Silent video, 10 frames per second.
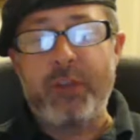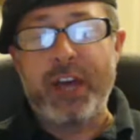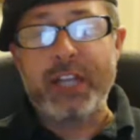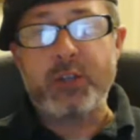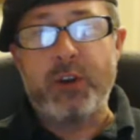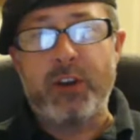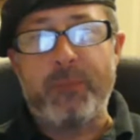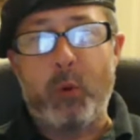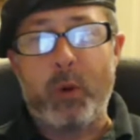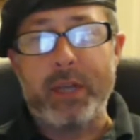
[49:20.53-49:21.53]
that sort
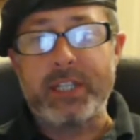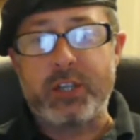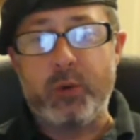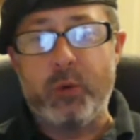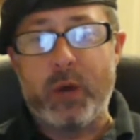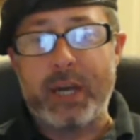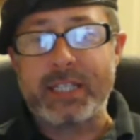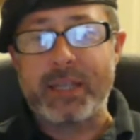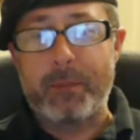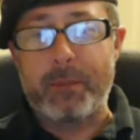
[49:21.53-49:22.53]
of points to
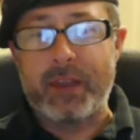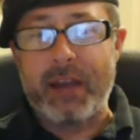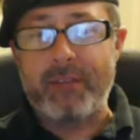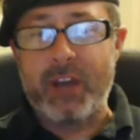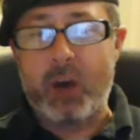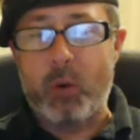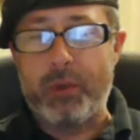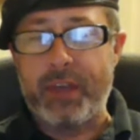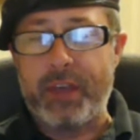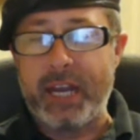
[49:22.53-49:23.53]
something that I've dealt
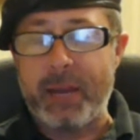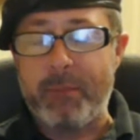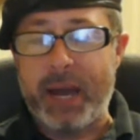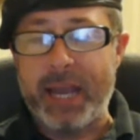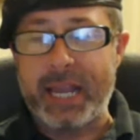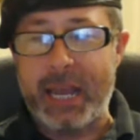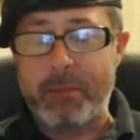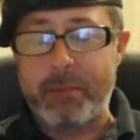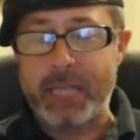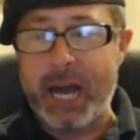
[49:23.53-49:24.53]
with in my
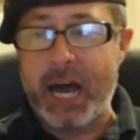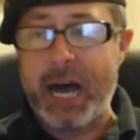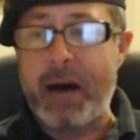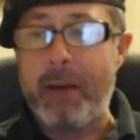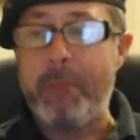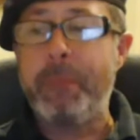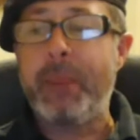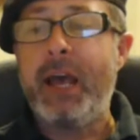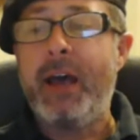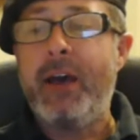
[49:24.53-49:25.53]
games.
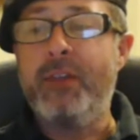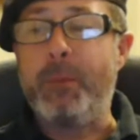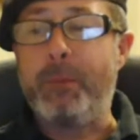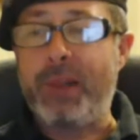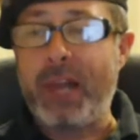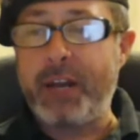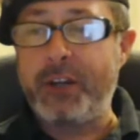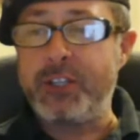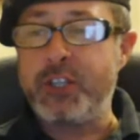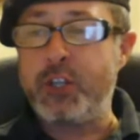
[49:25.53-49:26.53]
the
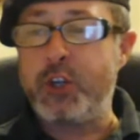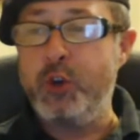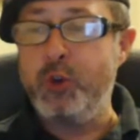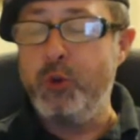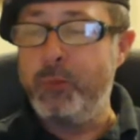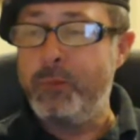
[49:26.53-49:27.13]
players who,